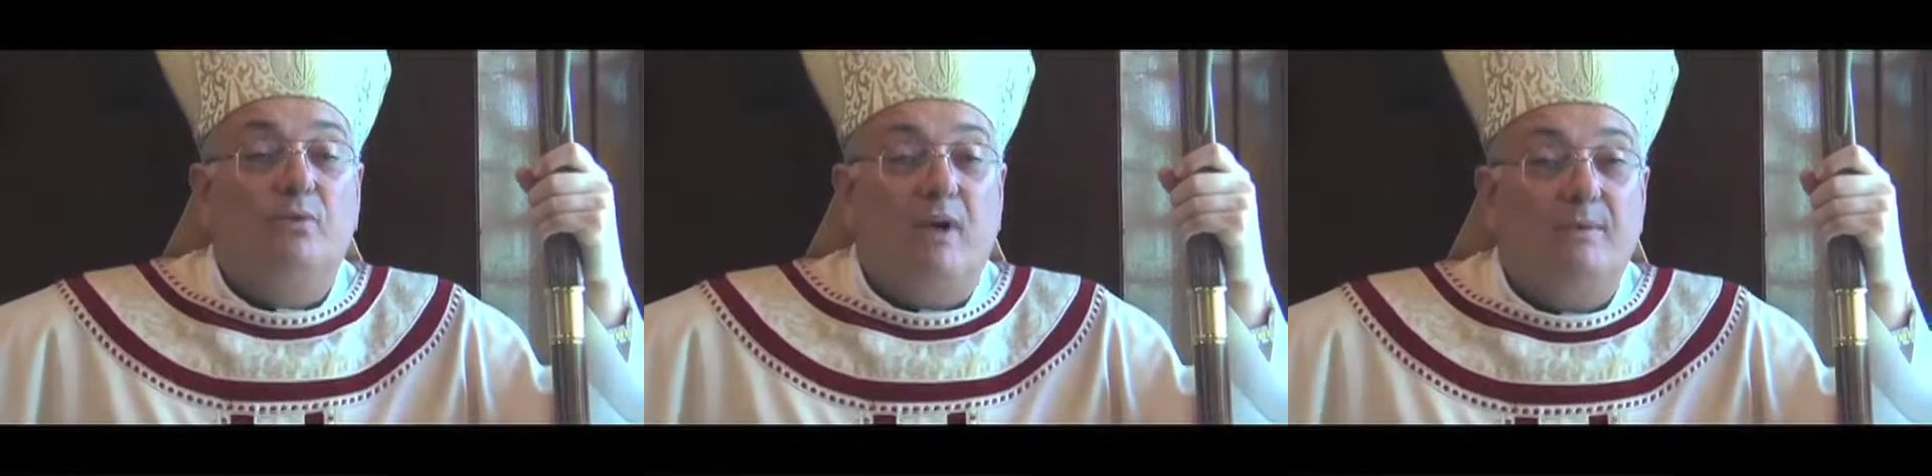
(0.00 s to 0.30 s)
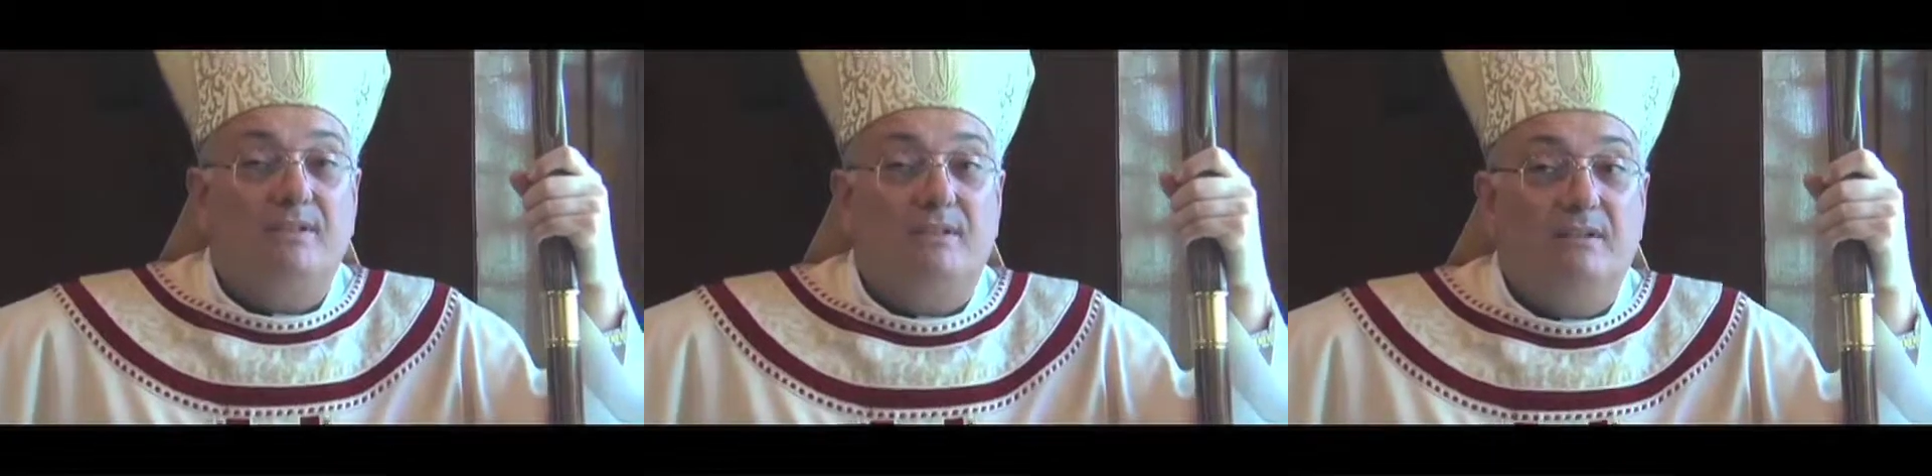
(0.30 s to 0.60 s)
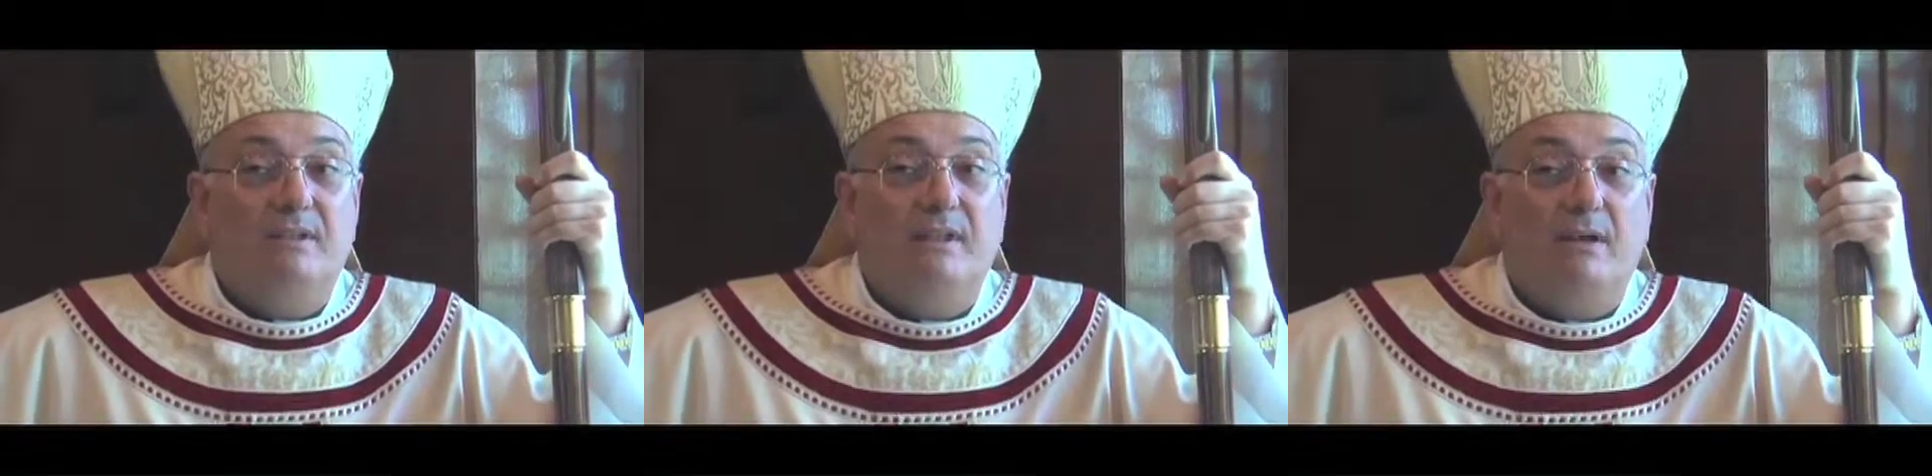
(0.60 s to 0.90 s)
promise
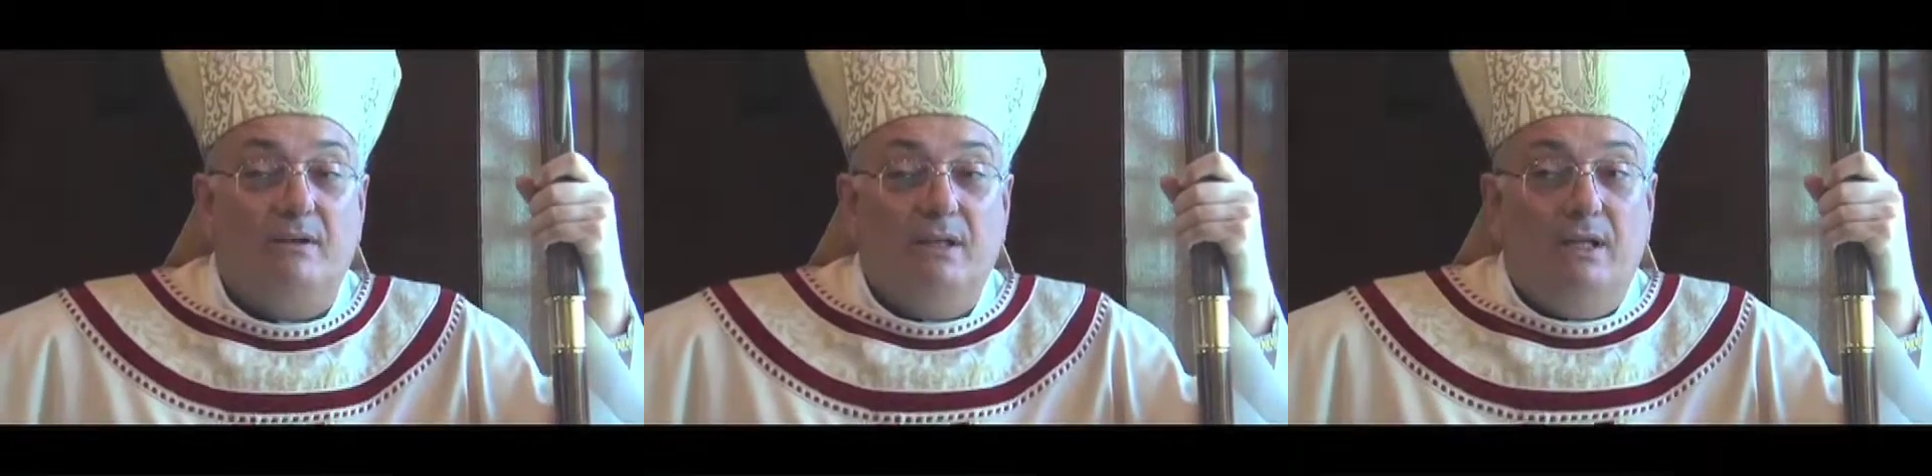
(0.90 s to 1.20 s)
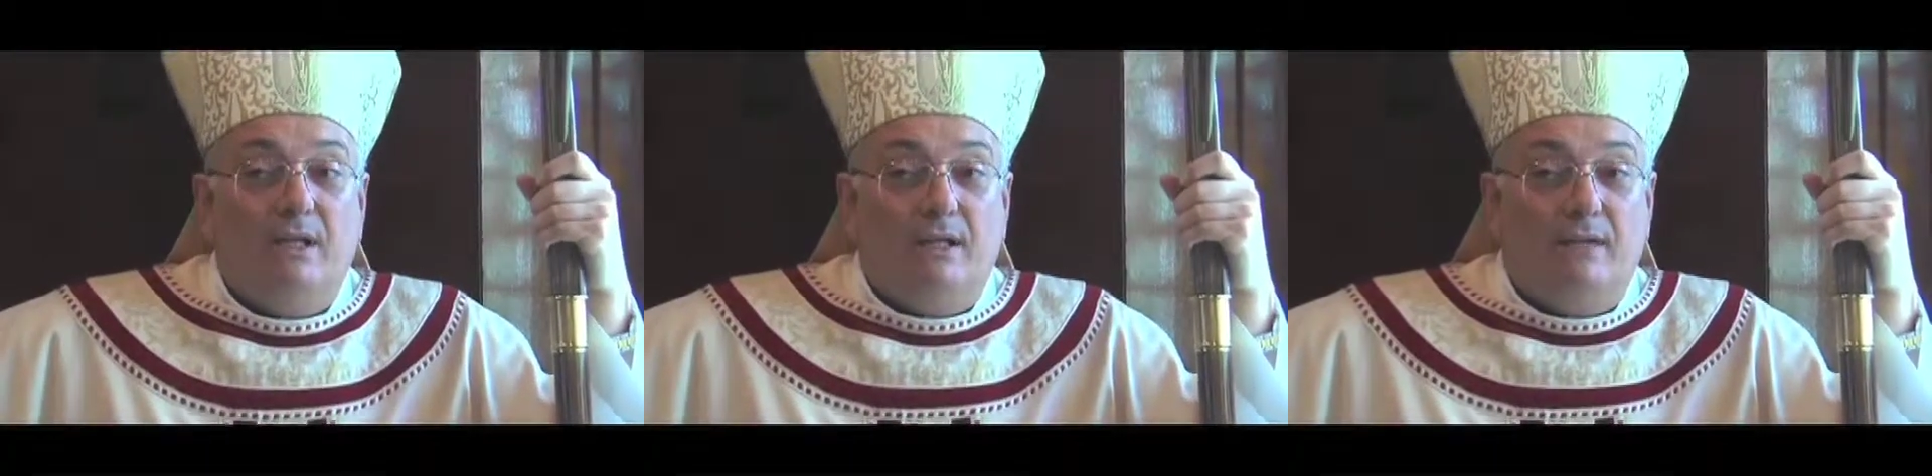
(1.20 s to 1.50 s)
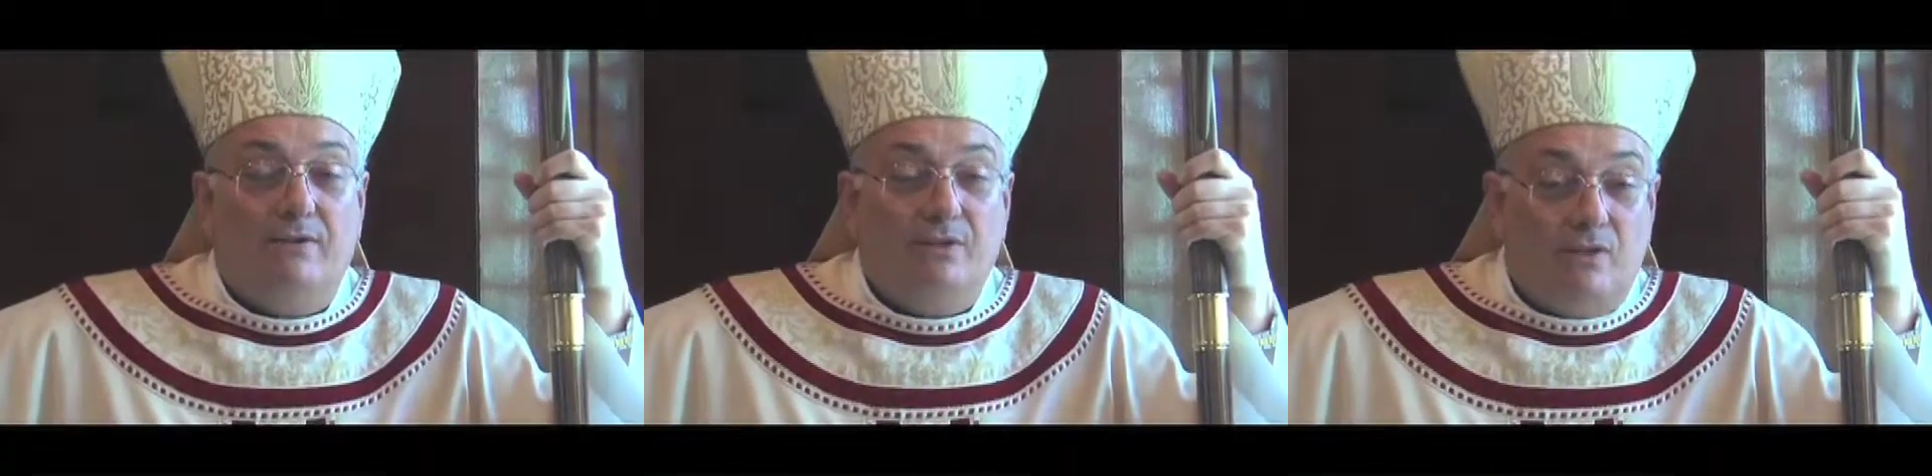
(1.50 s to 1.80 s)
and they are
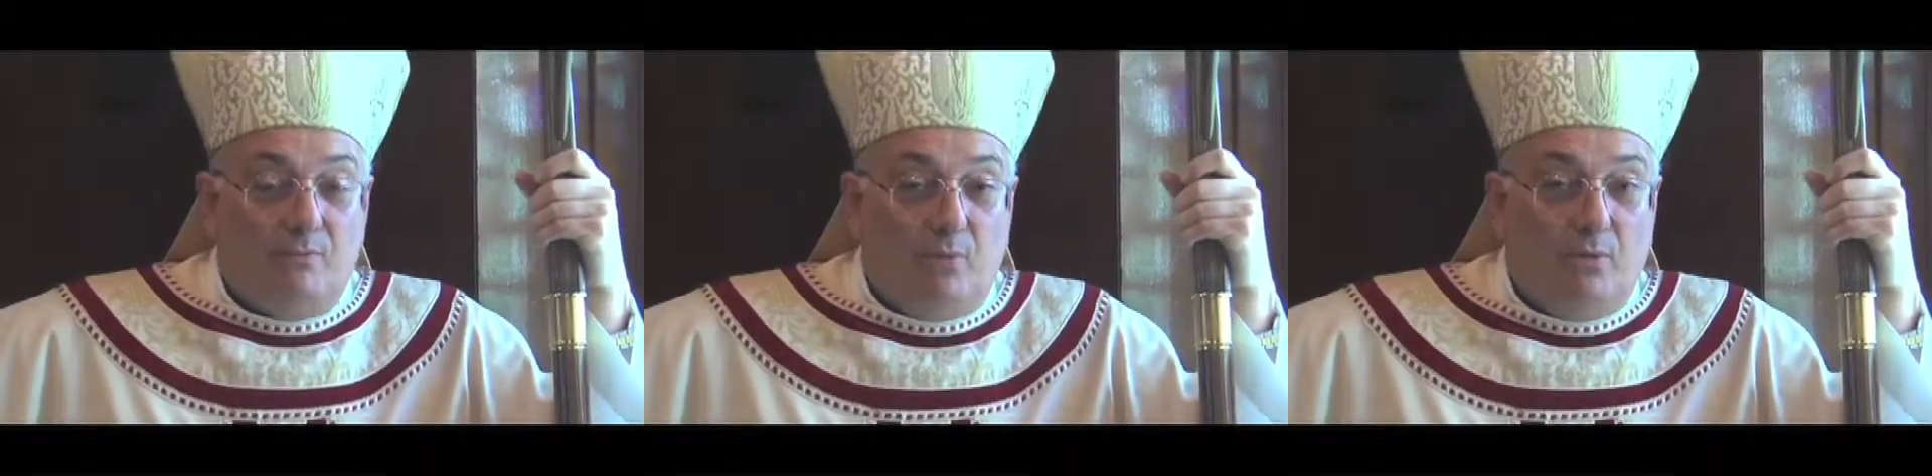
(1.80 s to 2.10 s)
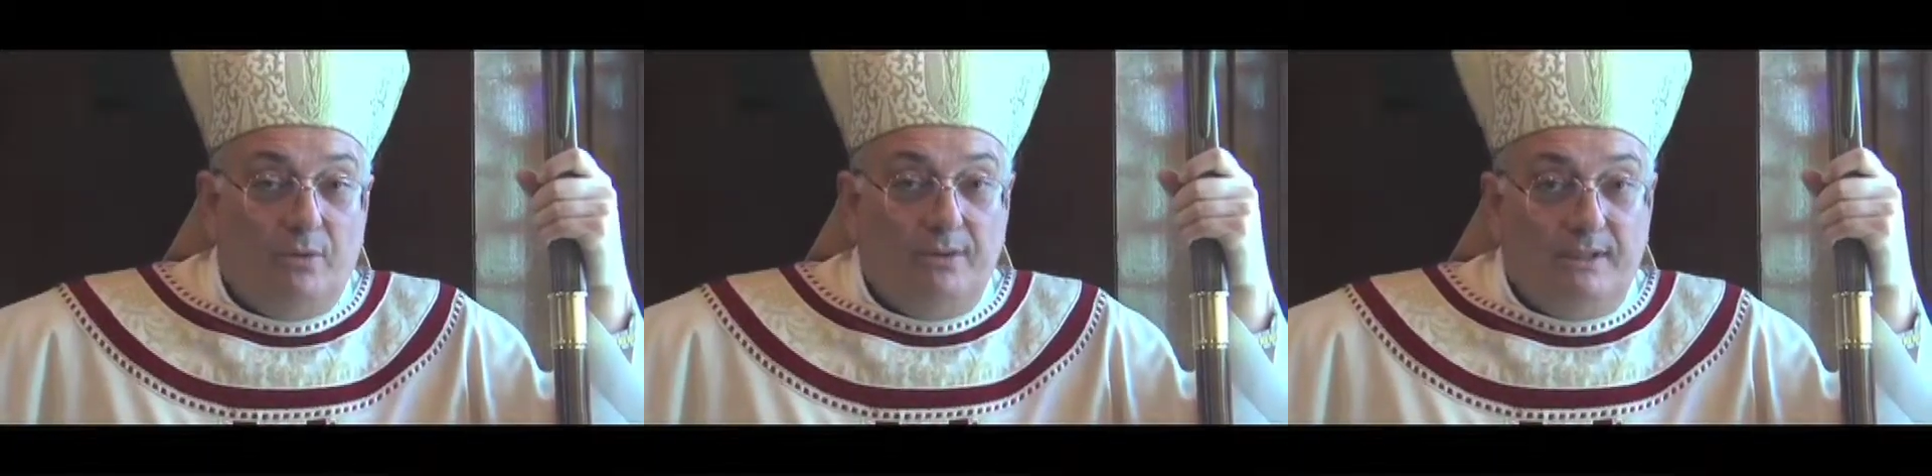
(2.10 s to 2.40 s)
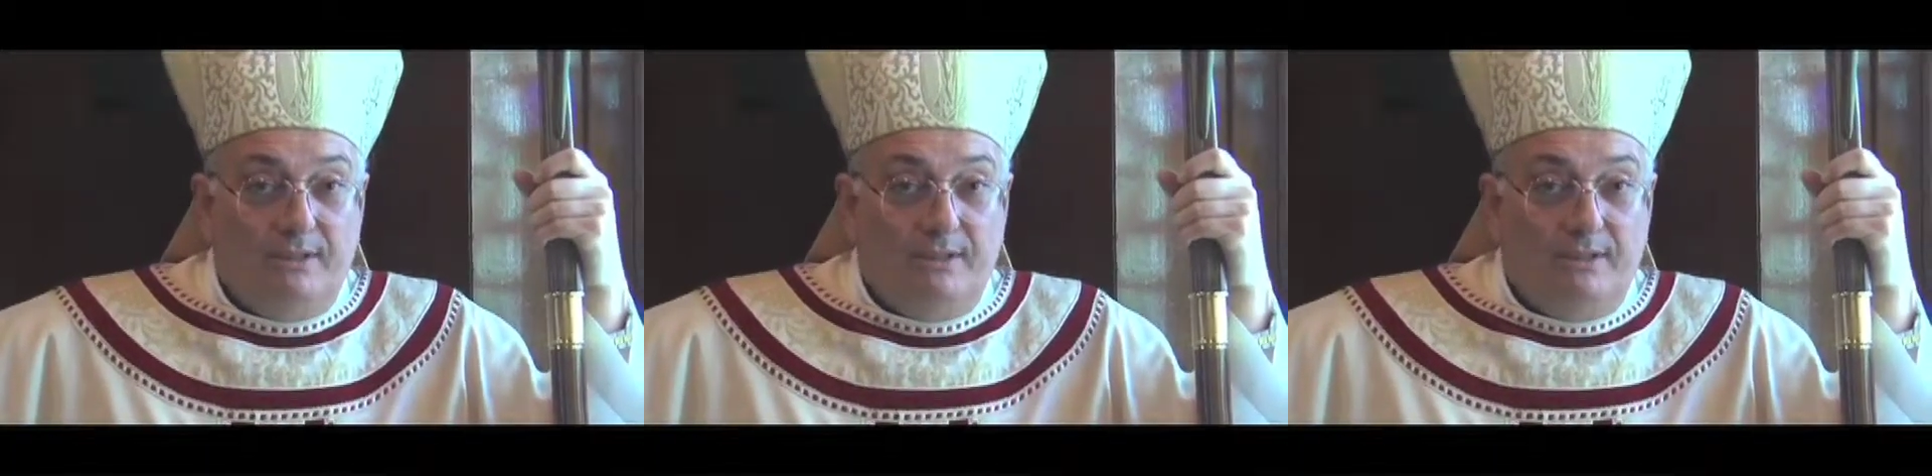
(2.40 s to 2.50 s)
given support